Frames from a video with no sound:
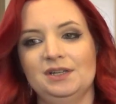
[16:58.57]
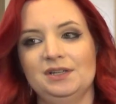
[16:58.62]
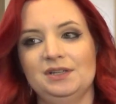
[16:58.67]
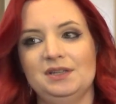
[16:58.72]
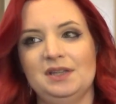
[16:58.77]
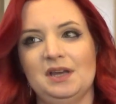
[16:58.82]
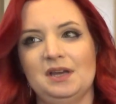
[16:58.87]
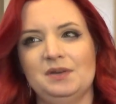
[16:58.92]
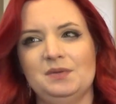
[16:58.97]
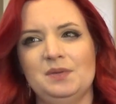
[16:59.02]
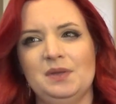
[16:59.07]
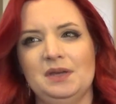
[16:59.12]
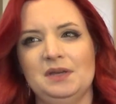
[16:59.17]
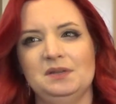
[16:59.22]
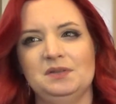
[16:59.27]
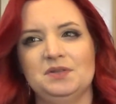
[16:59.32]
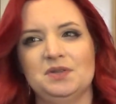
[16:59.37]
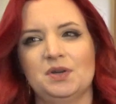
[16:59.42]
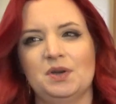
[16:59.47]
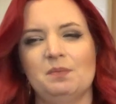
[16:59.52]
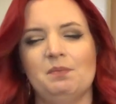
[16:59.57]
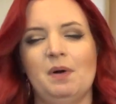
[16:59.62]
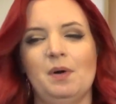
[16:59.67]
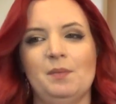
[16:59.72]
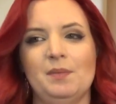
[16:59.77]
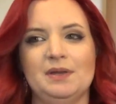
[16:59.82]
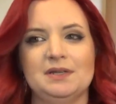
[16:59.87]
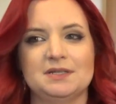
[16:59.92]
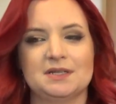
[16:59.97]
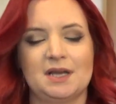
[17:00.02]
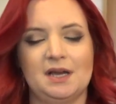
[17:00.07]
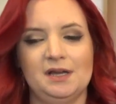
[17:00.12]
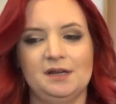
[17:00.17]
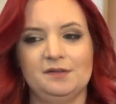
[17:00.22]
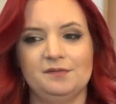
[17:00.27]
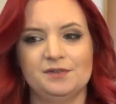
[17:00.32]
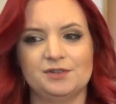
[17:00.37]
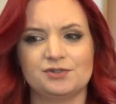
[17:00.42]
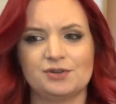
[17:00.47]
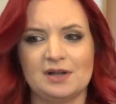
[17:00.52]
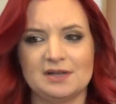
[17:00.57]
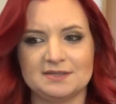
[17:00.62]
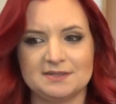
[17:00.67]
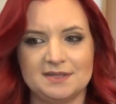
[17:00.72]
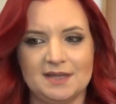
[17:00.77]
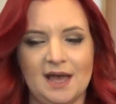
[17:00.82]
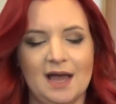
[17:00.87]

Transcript: they took a moment to kind of address